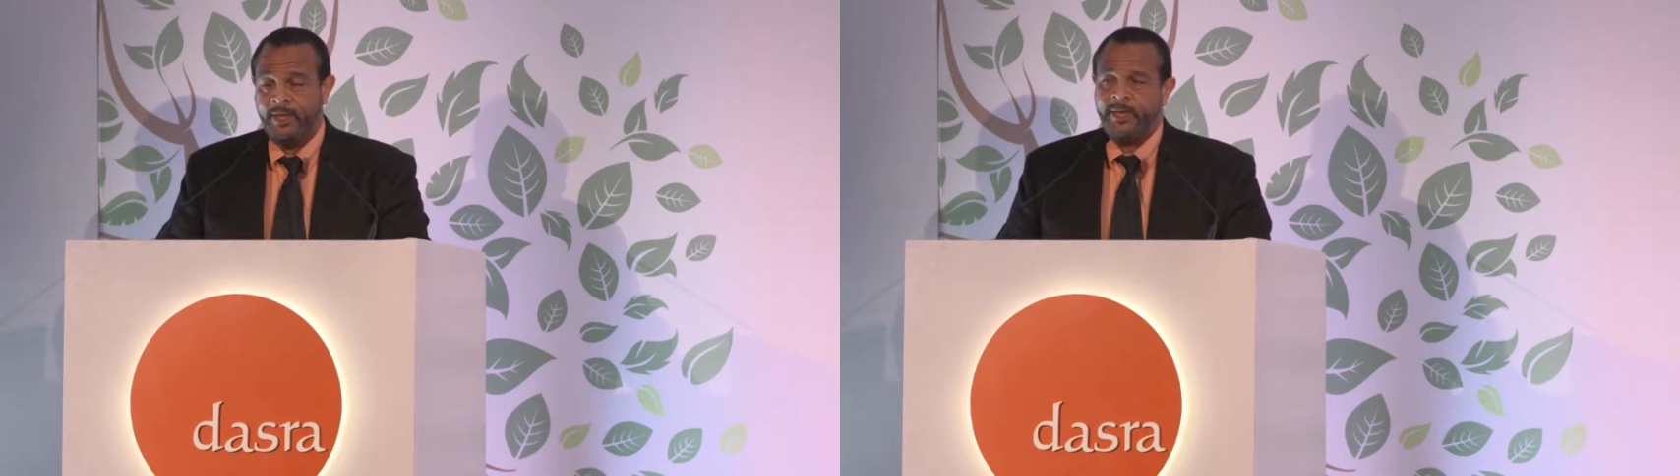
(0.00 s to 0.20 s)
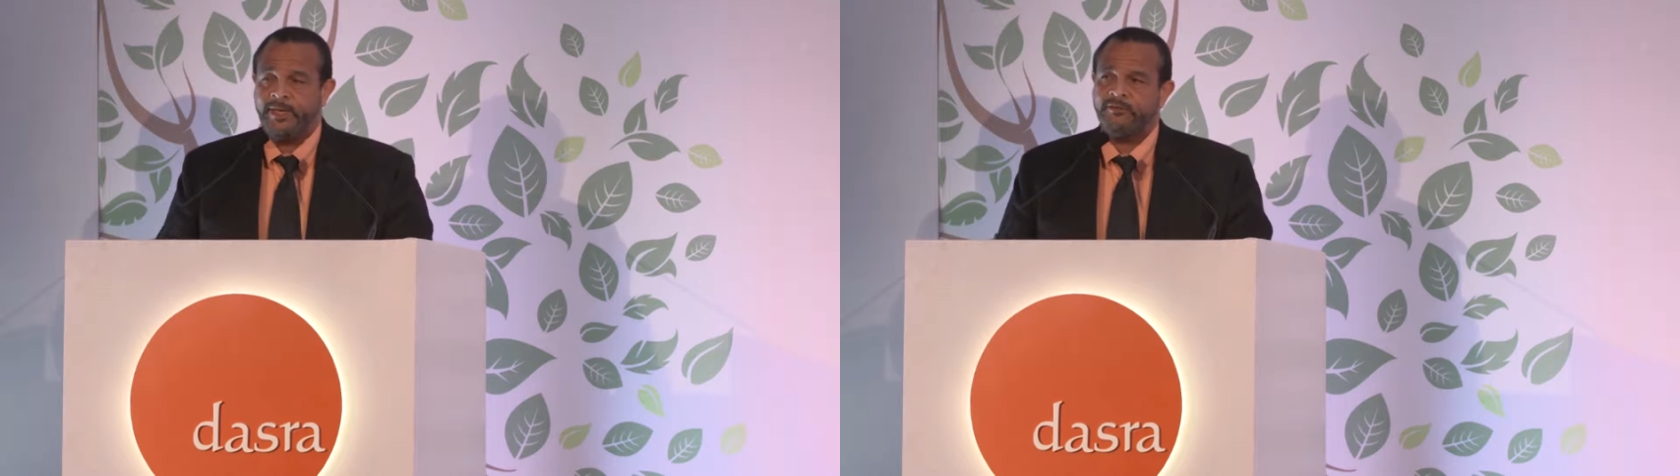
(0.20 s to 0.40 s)

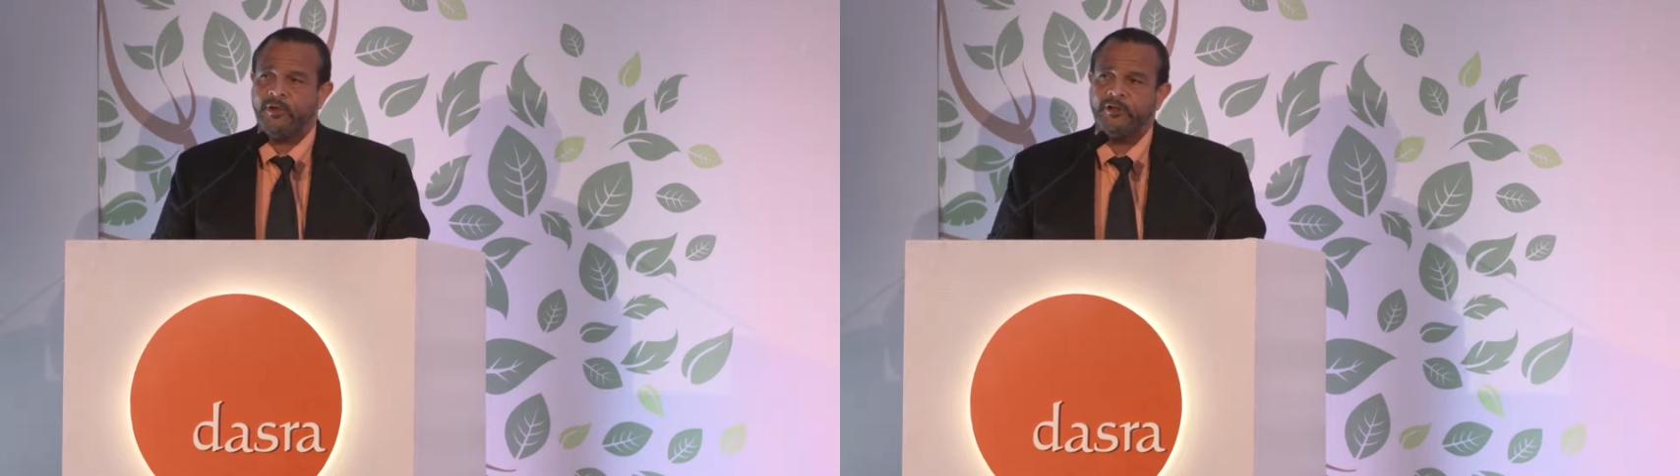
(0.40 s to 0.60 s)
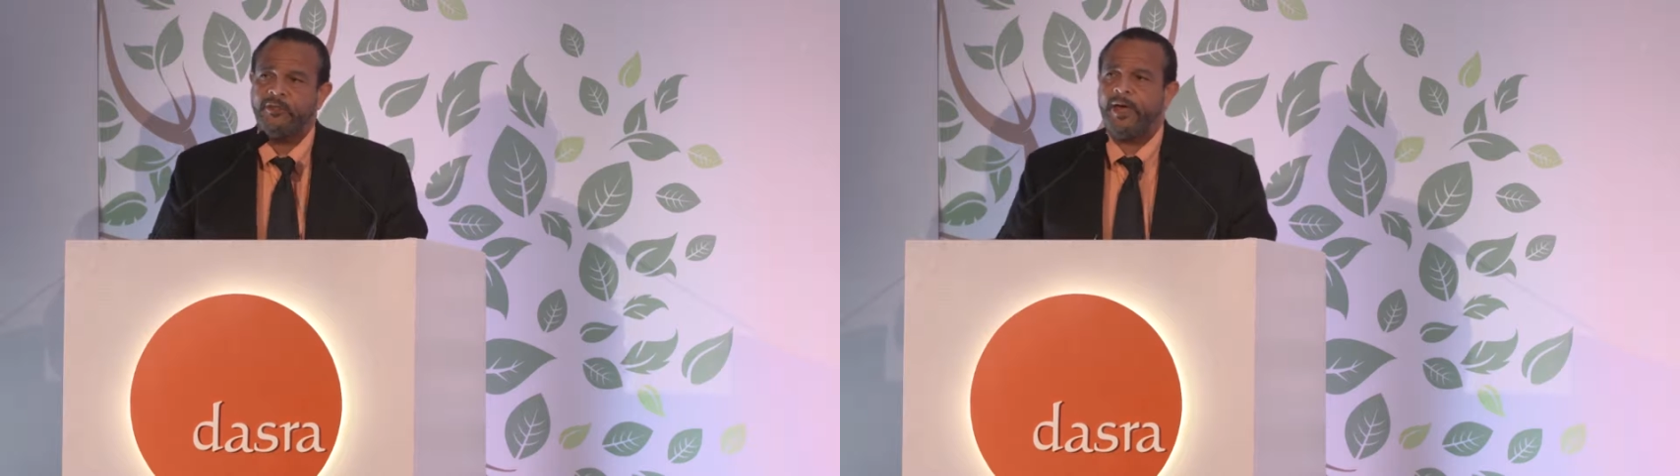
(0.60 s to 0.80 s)
And it
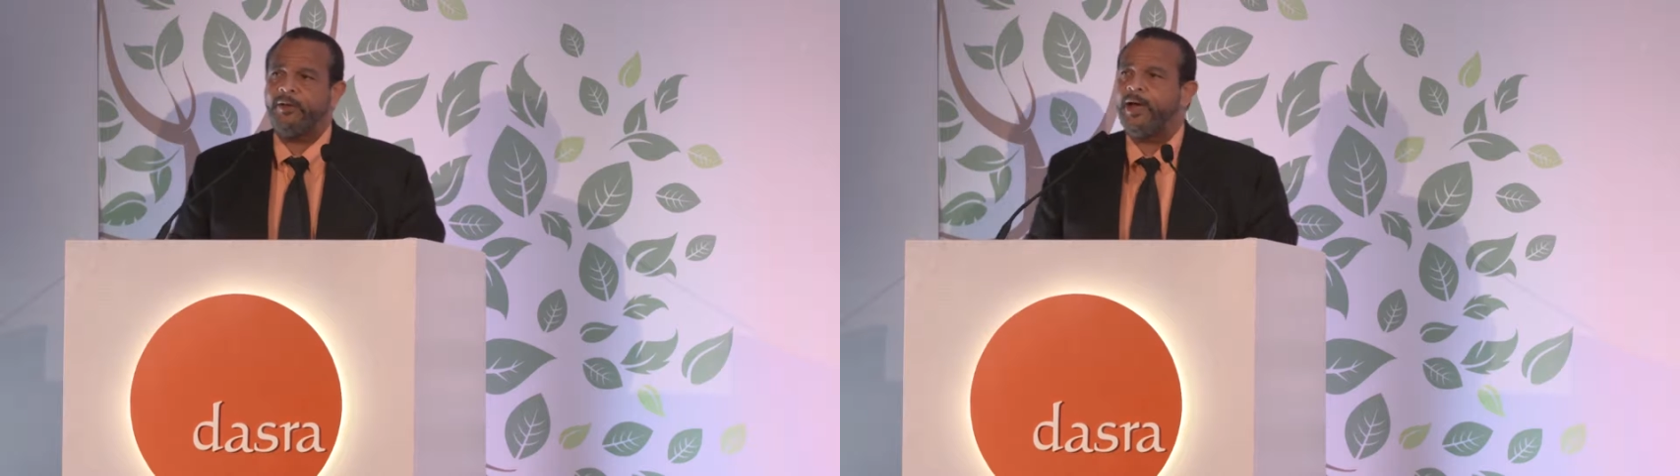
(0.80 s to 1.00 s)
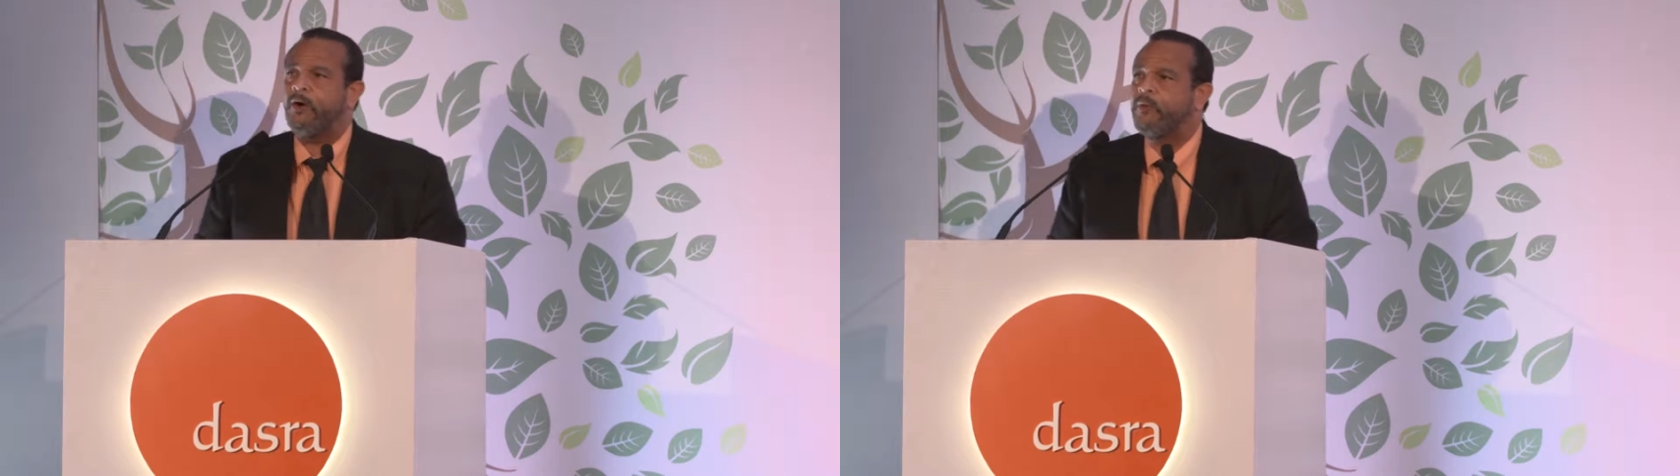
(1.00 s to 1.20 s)
talked about
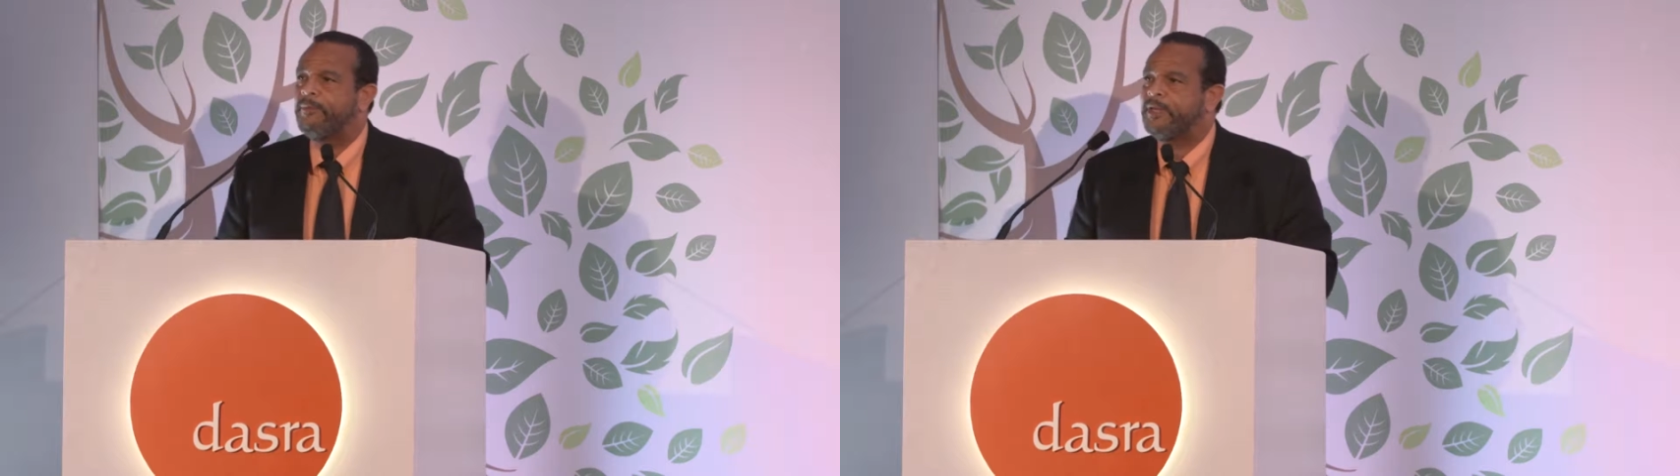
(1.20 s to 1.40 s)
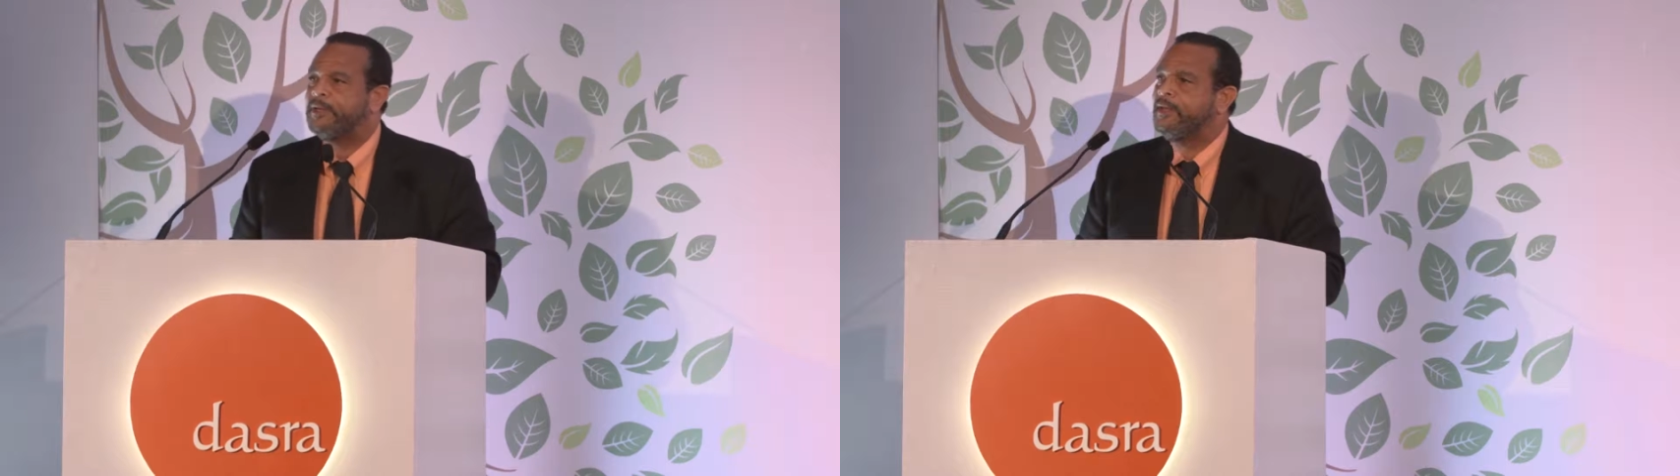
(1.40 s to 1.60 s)
how
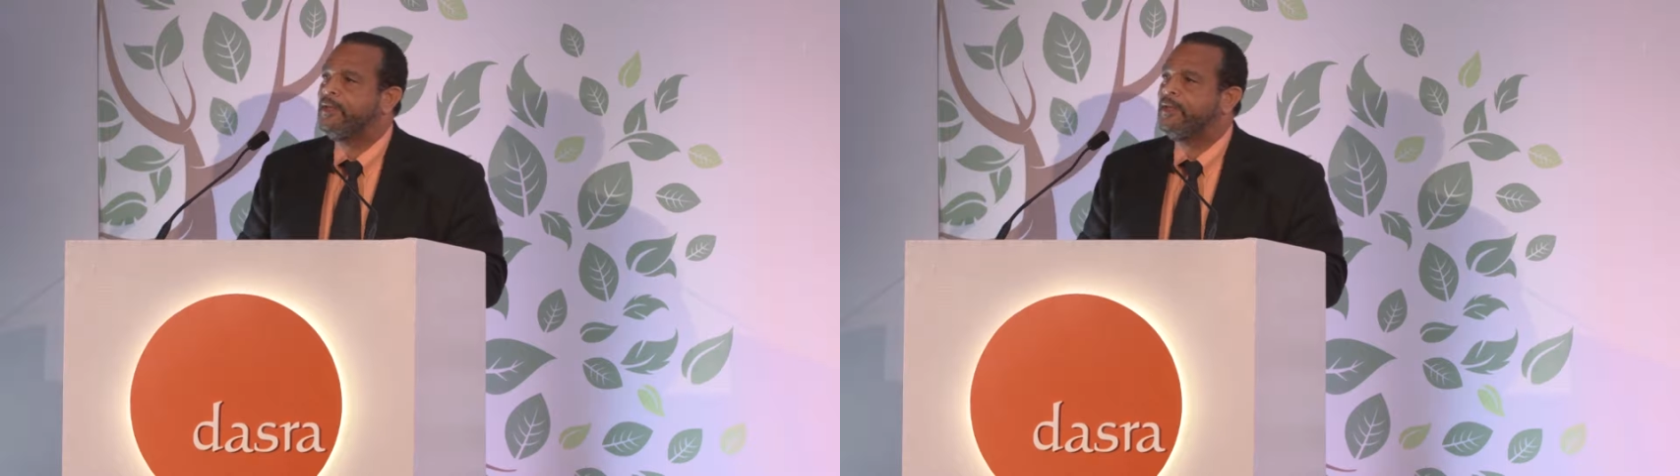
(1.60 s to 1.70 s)
women